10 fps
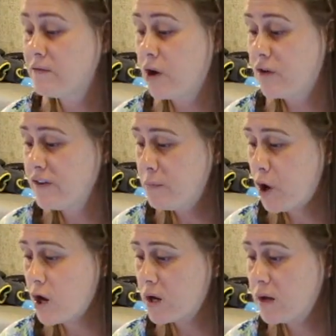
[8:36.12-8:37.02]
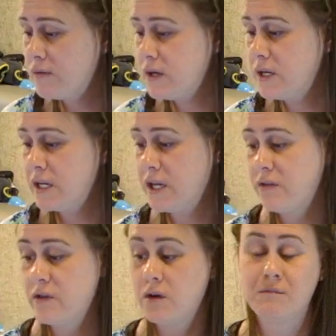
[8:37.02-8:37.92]
for the RV park, and then any
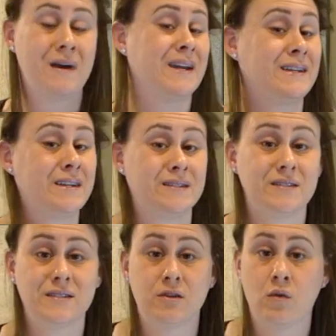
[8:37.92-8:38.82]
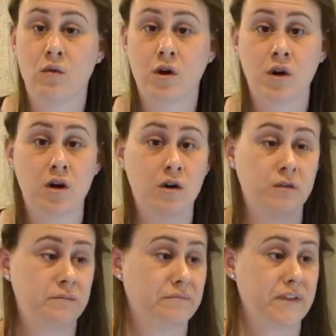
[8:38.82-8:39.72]
other maintenance or
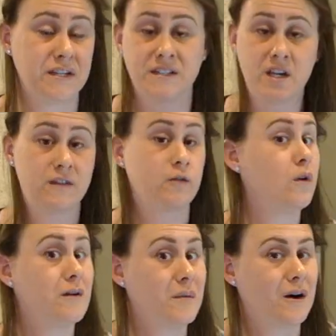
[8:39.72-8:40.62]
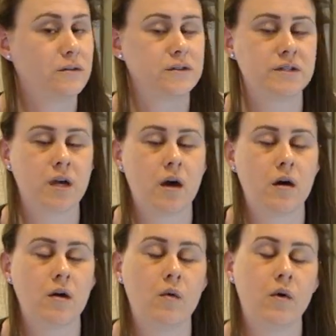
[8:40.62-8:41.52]
things that you have to worry about.
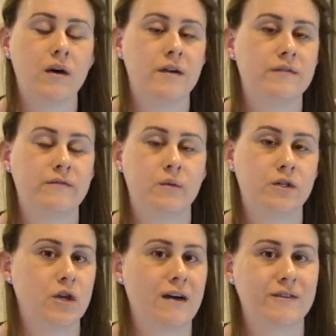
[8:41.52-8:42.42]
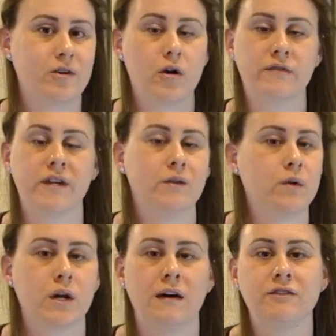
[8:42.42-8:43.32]
So if we're driving the RV,
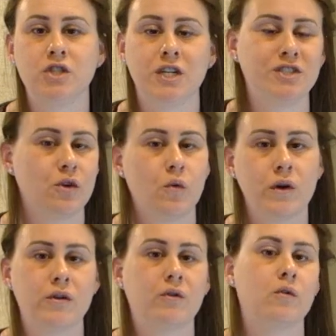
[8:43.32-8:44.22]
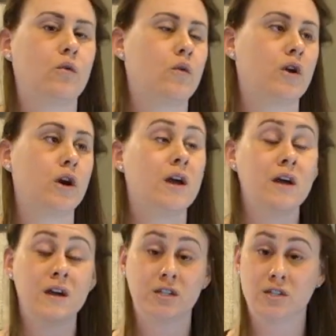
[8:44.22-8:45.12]
we're gonna have to change the oil or
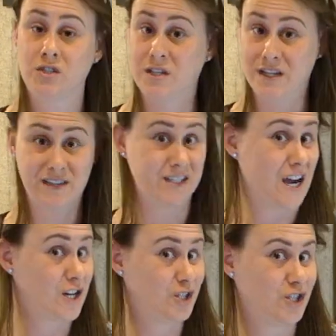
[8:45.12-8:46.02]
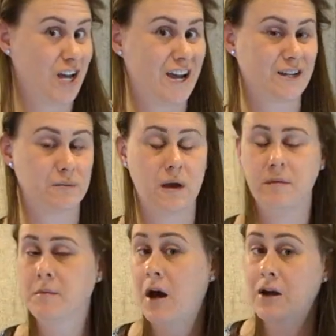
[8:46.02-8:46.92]
get the tires checked,
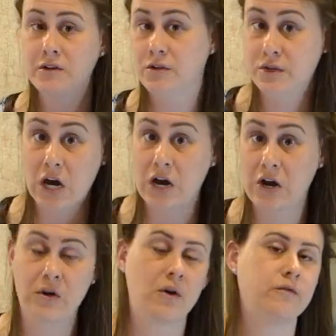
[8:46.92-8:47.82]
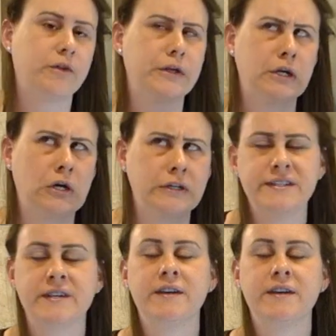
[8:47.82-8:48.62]
maybe buy a new tire, hopefully not.